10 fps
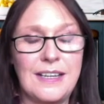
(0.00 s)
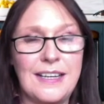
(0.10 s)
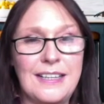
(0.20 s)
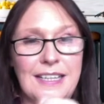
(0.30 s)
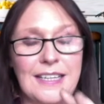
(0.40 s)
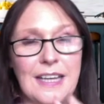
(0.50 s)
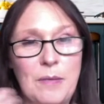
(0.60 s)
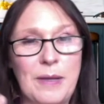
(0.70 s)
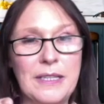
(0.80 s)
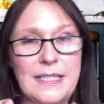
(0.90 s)
the
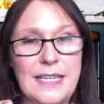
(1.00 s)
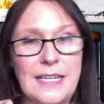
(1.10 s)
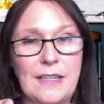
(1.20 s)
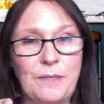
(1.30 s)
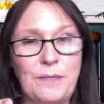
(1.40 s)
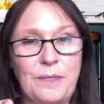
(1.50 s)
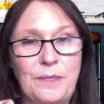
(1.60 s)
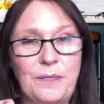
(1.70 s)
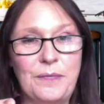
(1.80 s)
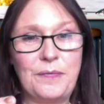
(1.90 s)
ability,
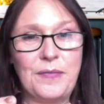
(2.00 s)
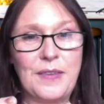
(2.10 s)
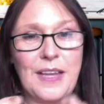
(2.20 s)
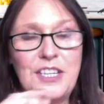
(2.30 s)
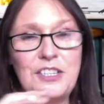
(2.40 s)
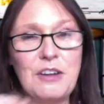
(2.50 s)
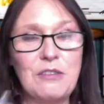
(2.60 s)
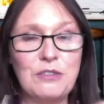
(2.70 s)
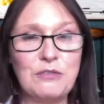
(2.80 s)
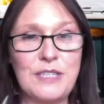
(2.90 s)
and you're no
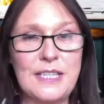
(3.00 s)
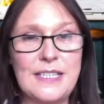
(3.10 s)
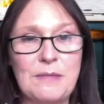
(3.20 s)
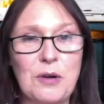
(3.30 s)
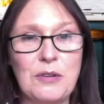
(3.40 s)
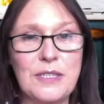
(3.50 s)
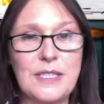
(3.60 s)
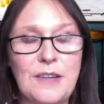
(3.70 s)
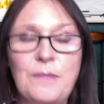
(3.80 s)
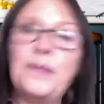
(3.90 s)
longer a decent
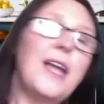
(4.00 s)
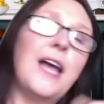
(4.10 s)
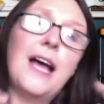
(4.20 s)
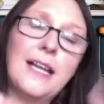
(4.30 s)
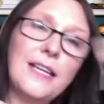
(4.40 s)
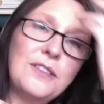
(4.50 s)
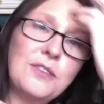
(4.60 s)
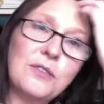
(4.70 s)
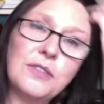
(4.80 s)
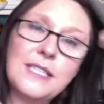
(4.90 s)
boxer. And I
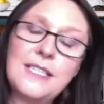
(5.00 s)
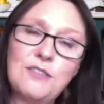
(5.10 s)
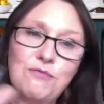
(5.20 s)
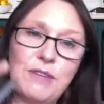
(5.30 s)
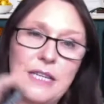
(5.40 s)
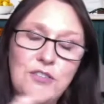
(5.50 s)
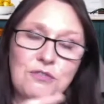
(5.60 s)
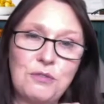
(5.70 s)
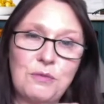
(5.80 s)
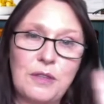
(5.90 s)
thought, this is really
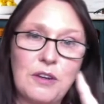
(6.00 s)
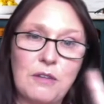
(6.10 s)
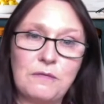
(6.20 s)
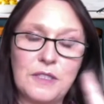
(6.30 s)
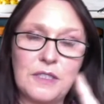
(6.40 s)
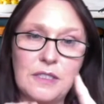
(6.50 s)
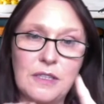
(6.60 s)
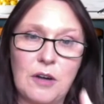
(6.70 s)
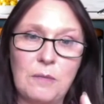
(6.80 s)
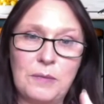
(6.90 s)
true with confidence and
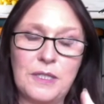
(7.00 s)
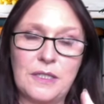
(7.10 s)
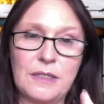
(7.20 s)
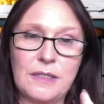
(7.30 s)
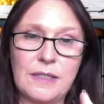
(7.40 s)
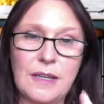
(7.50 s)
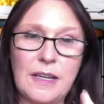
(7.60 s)
competence.